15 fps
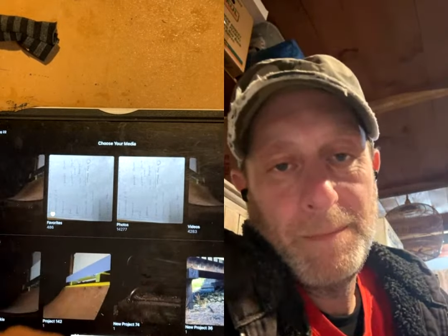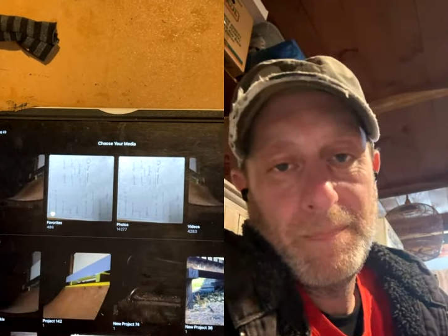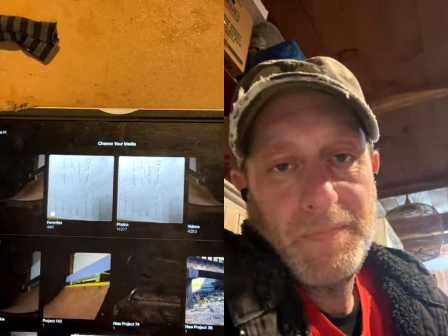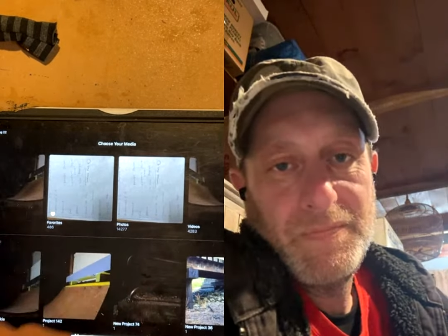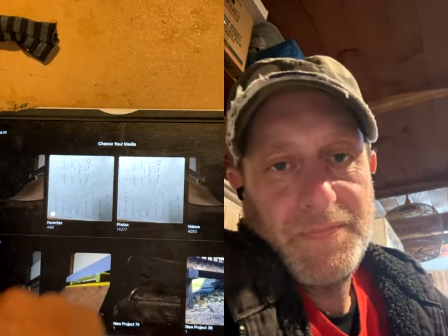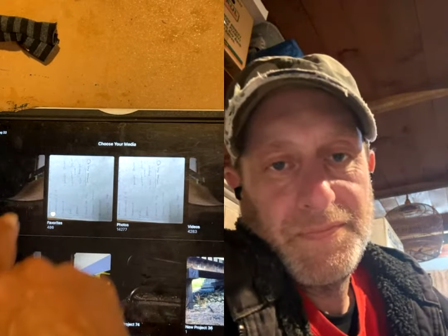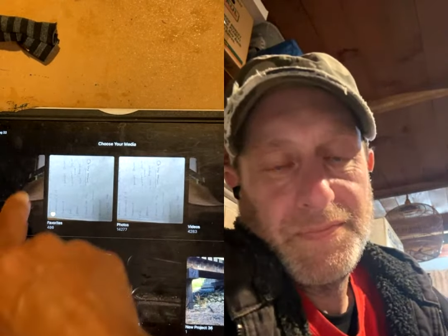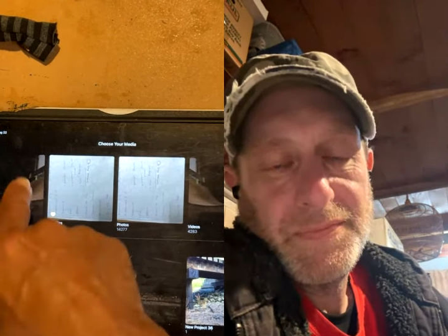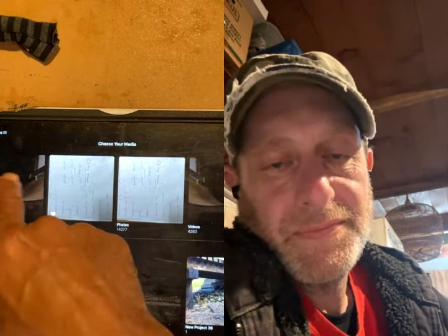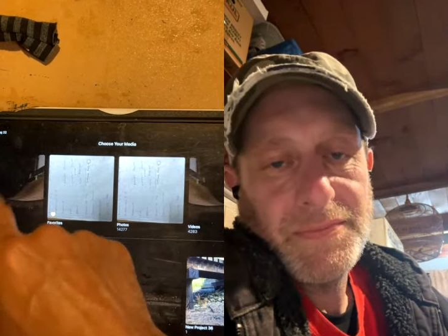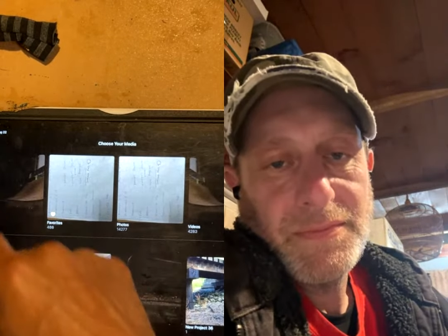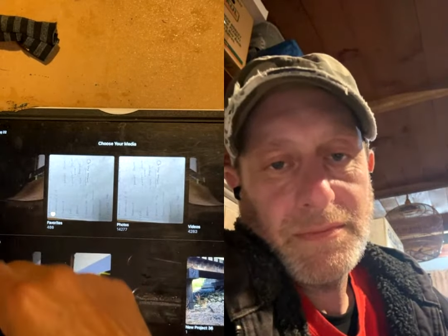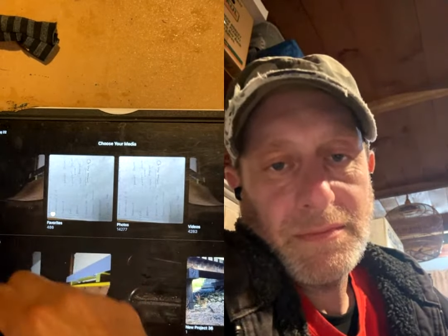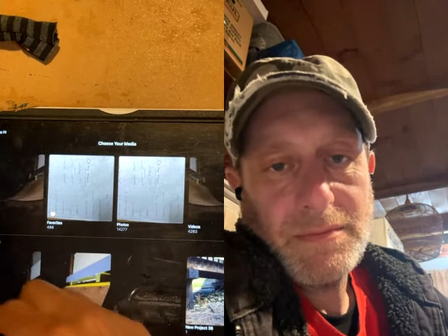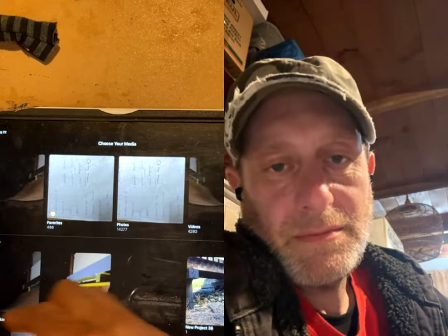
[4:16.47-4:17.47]
Motherfucker got
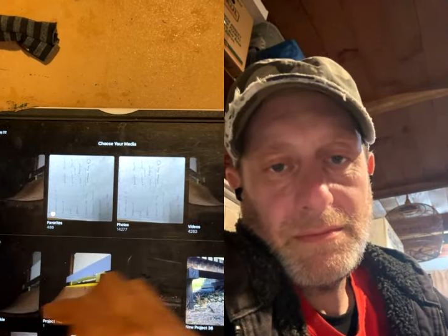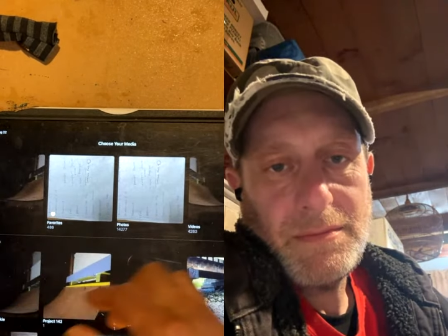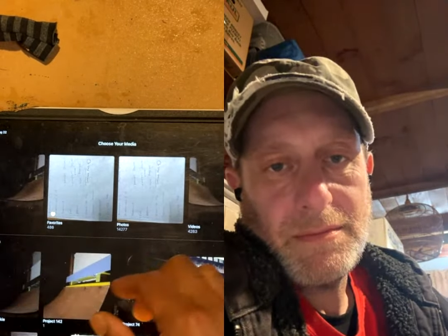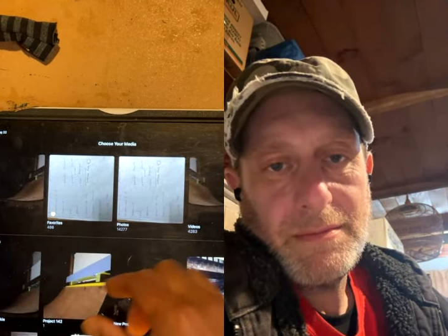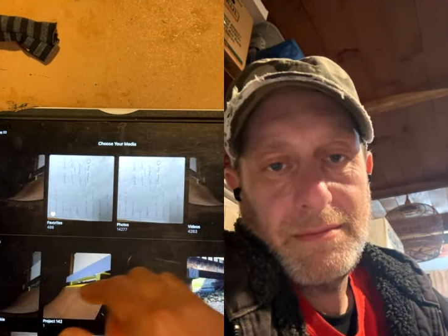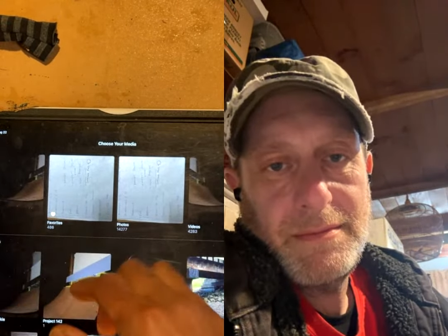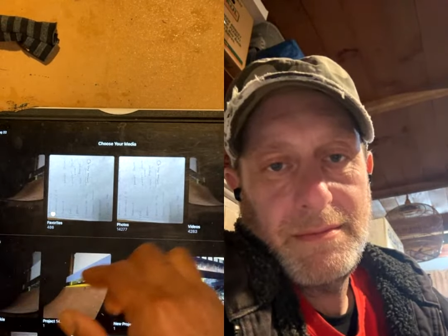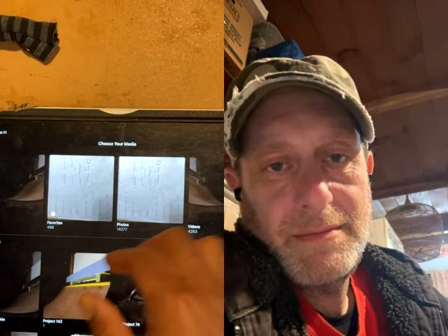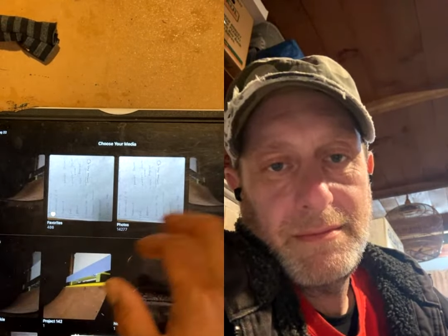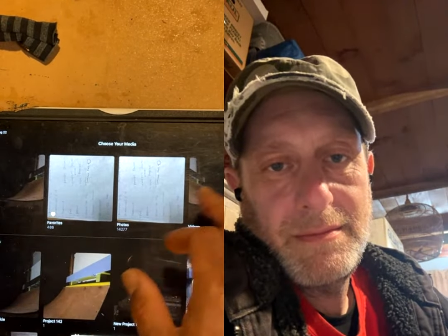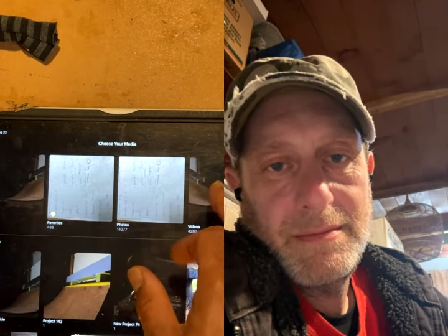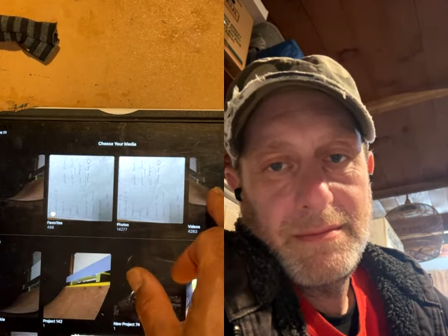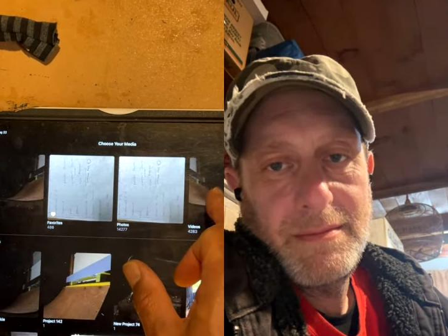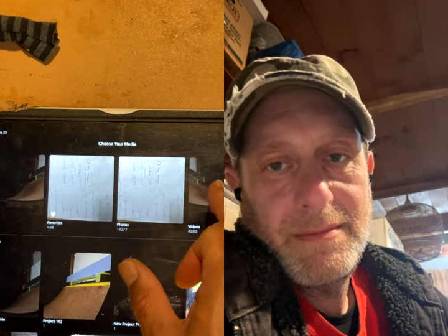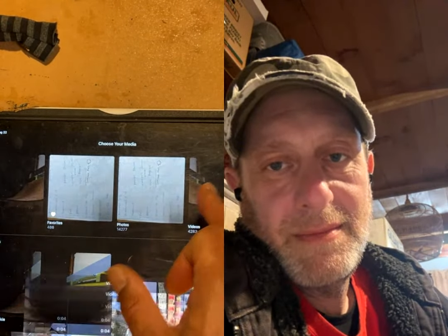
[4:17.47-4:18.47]
his dick stuck.
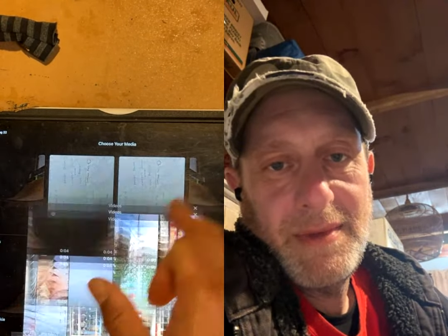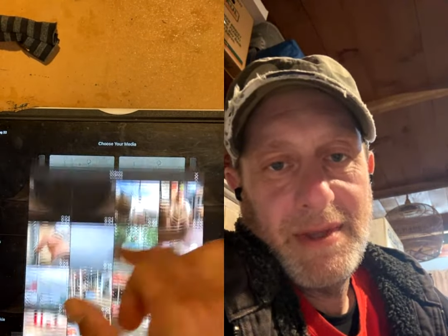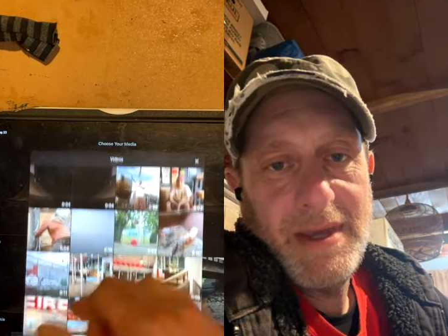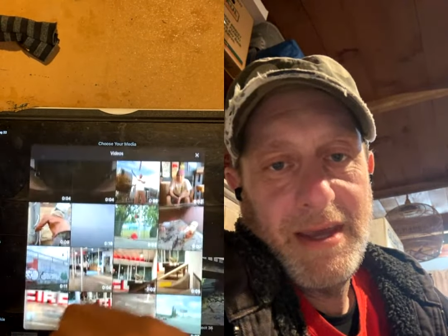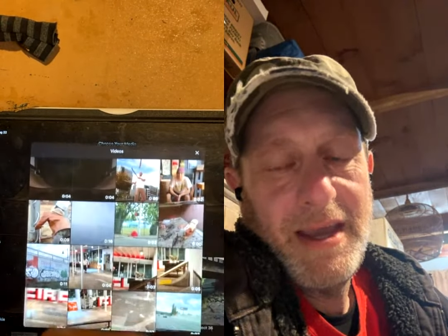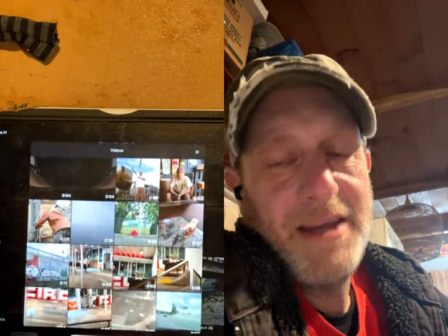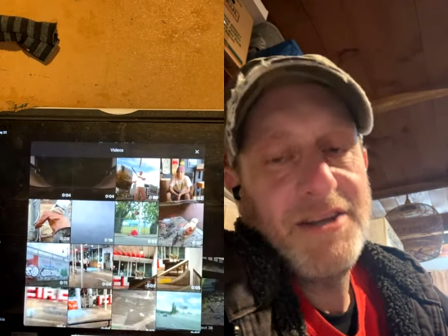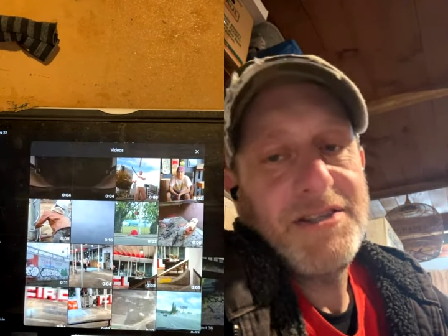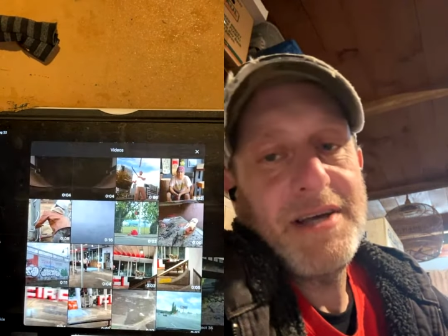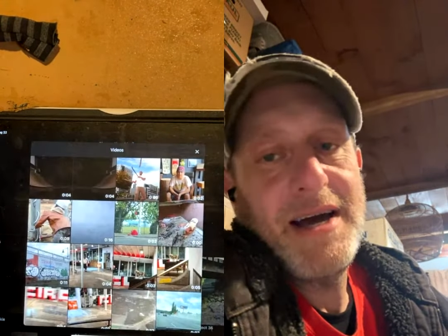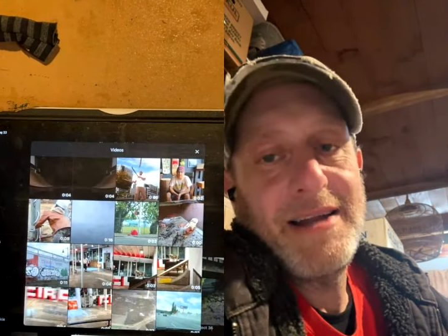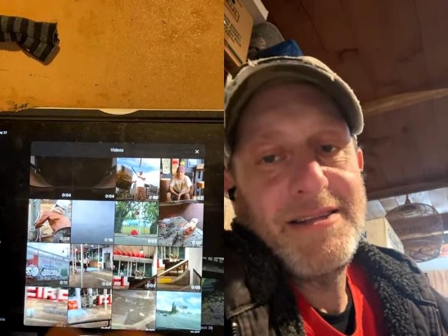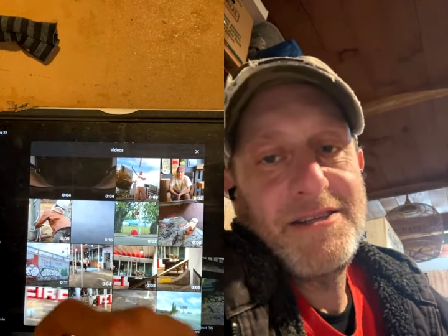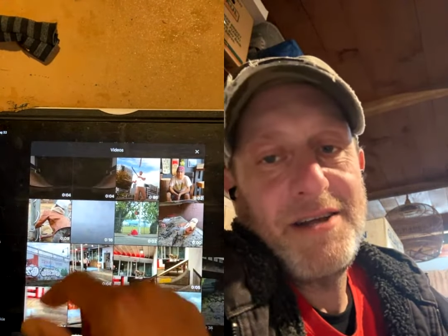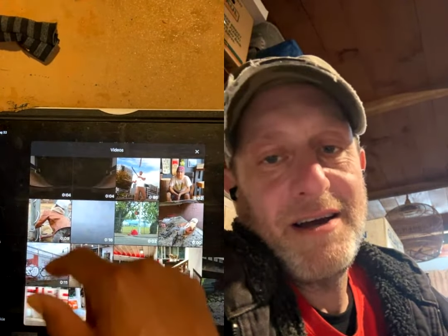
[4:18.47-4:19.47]
He just got
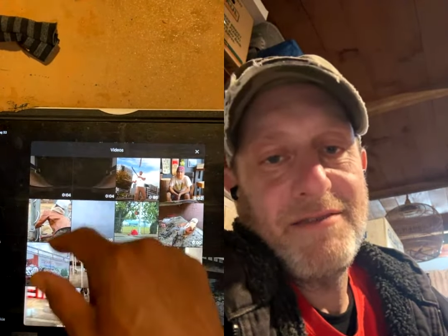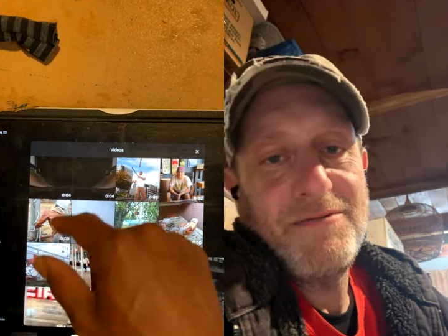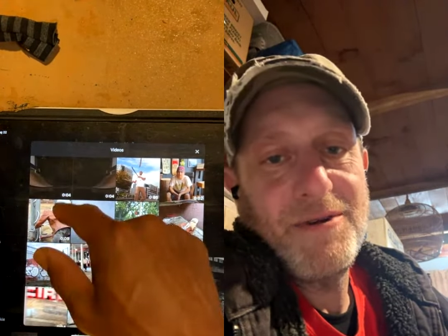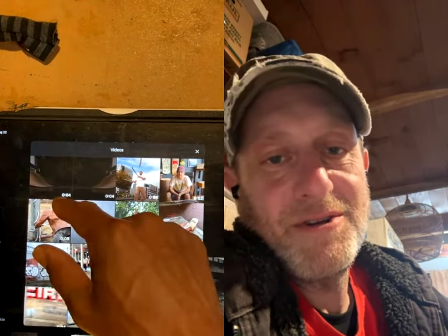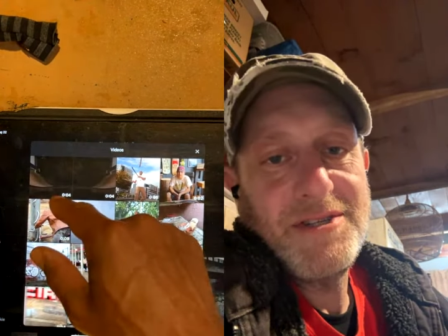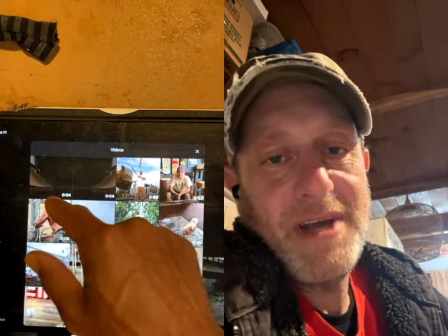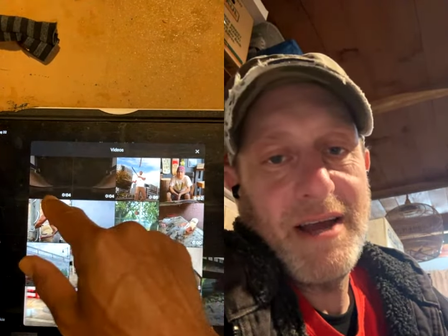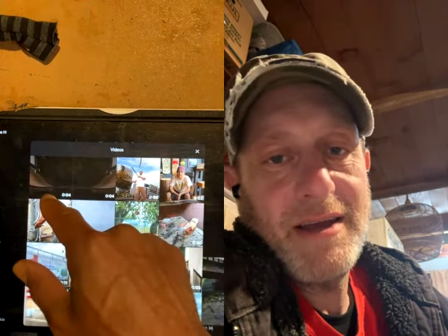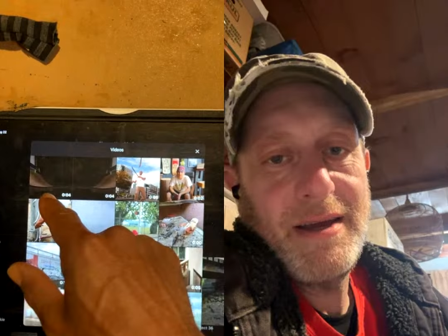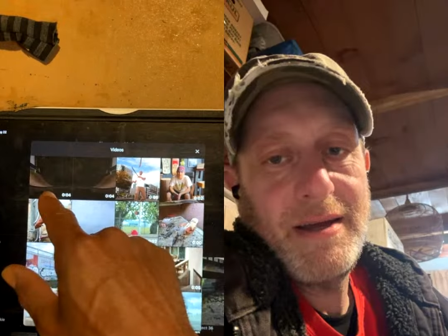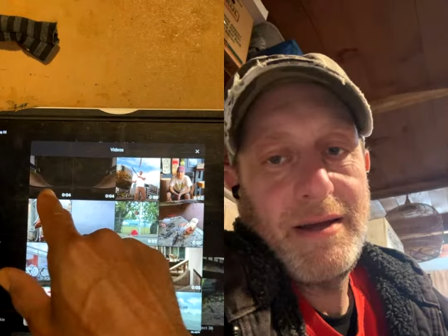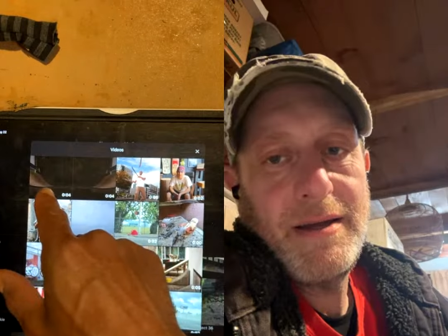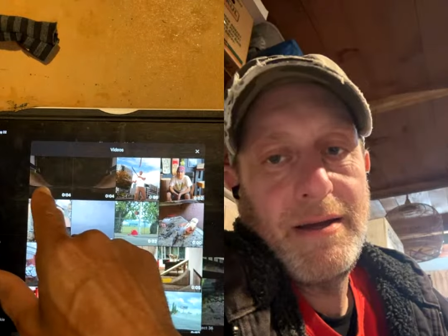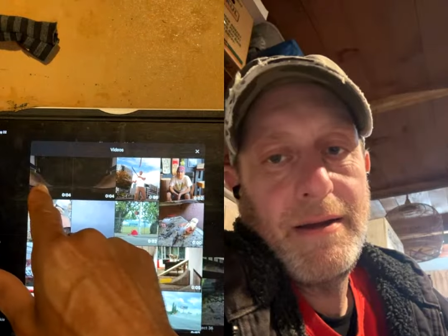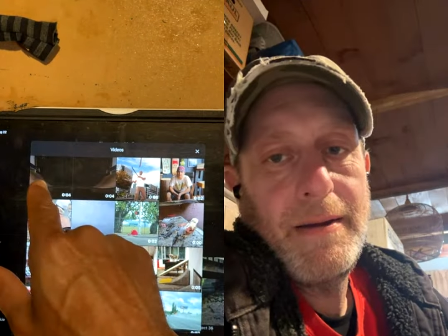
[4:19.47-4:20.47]
it stuck for a second.
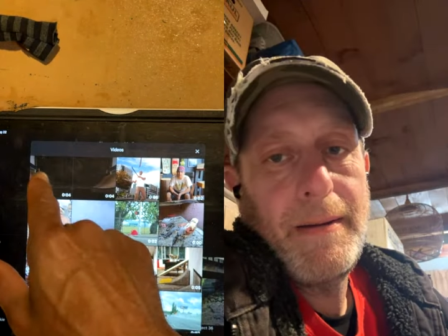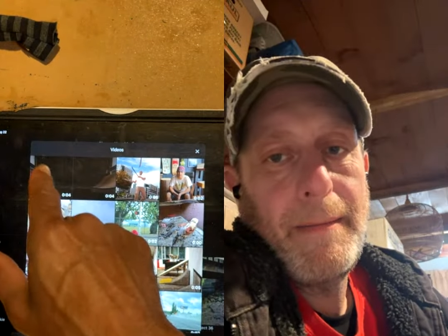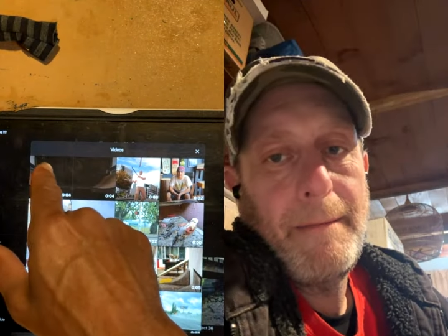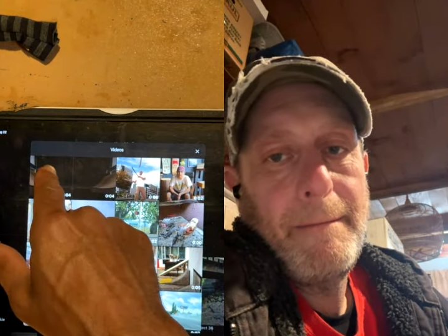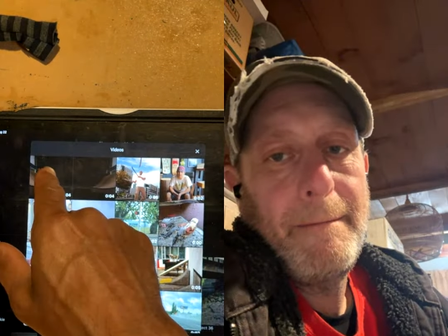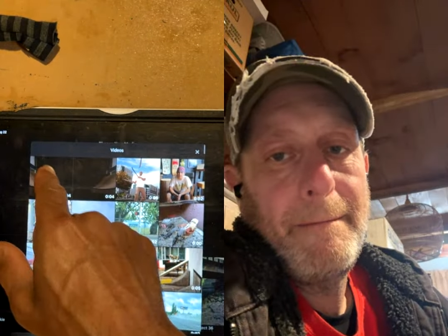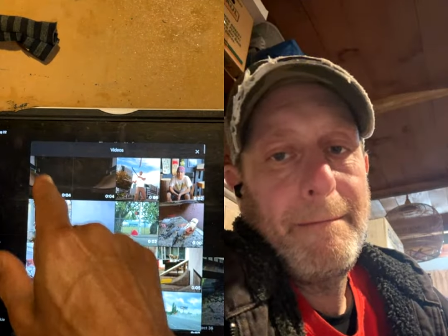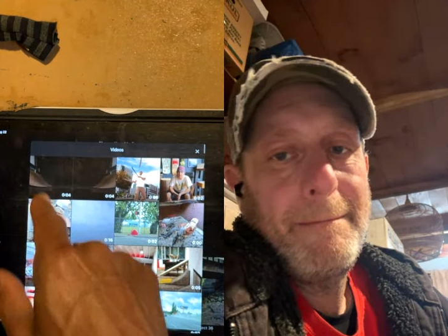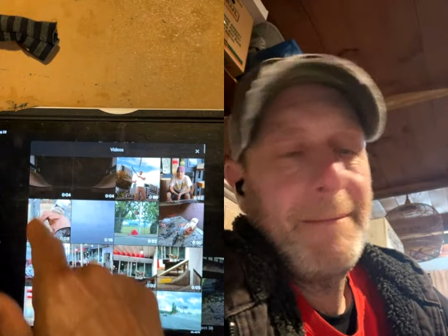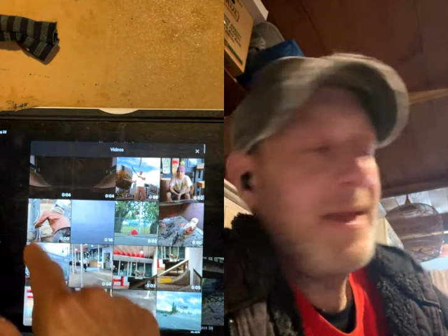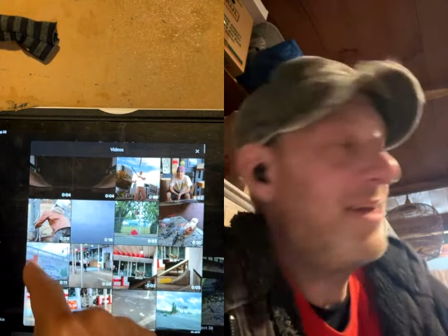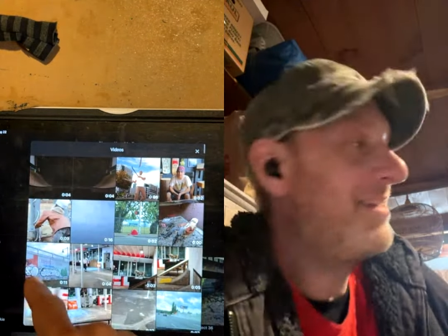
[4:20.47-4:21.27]
Yeah.